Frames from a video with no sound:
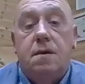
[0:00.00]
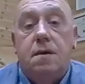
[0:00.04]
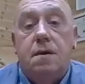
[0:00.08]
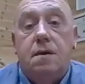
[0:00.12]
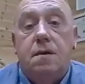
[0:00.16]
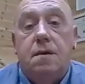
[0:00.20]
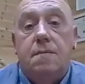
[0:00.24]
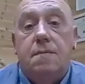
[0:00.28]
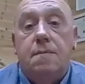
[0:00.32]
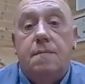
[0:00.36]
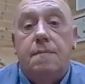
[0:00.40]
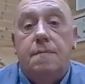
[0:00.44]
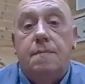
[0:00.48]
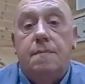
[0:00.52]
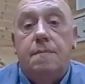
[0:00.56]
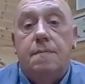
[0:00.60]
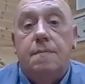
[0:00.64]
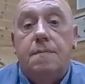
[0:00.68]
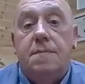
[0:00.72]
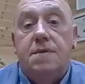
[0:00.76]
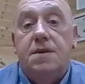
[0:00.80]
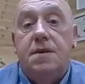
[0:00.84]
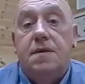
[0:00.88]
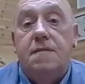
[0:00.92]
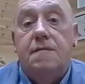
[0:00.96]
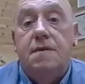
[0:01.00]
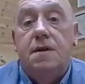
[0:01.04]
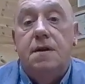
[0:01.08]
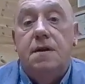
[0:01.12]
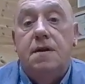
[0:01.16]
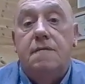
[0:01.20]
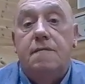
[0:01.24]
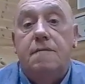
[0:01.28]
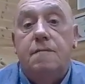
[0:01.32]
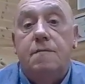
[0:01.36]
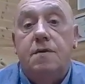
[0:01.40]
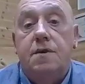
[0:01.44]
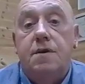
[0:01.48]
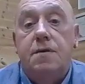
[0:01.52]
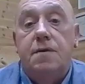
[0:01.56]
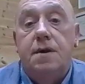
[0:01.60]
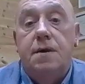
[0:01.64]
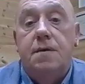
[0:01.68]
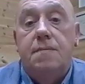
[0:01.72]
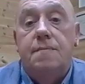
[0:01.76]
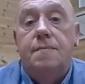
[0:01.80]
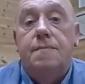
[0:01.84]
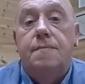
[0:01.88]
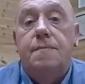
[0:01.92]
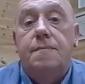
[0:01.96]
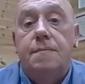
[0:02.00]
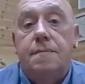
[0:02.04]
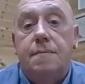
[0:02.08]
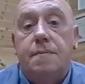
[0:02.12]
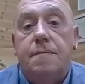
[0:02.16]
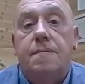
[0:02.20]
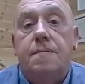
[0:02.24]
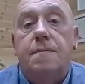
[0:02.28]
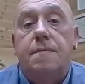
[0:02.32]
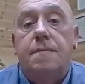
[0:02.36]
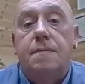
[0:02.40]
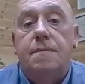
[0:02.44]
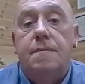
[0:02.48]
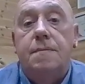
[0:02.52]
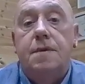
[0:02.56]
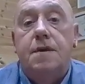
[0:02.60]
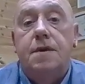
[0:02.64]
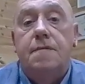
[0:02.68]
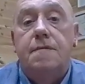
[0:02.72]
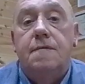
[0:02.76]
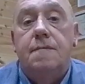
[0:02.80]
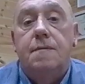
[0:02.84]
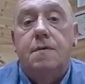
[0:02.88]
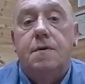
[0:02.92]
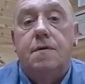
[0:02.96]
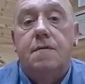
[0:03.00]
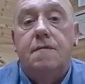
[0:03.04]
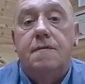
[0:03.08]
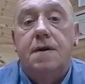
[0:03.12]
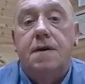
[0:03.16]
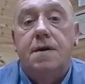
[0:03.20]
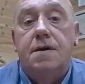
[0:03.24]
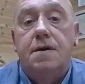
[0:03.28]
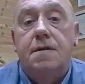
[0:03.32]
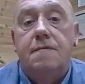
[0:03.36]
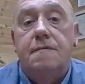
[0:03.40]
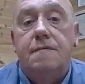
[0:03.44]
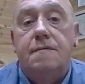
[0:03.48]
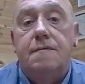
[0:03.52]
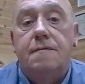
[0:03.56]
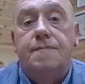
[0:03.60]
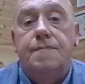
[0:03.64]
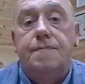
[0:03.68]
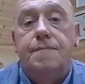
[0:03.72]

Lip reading: 7-11 breathing, even more effective.